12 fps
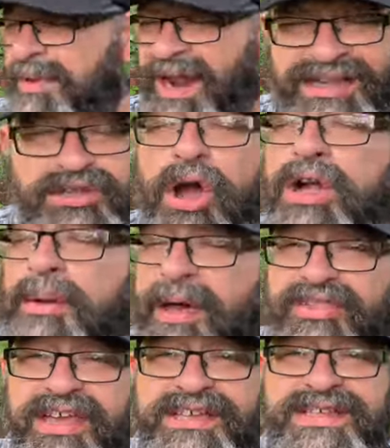And I talk
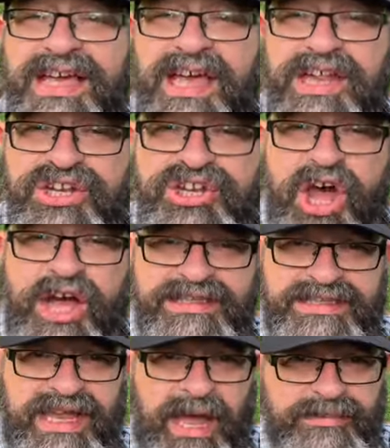about this
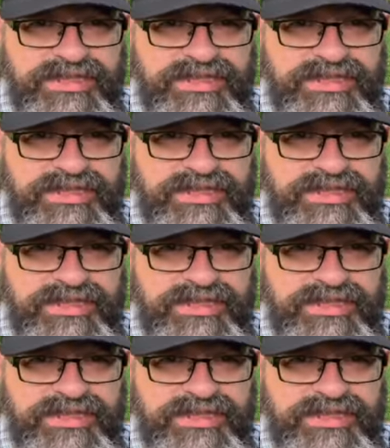nonstop.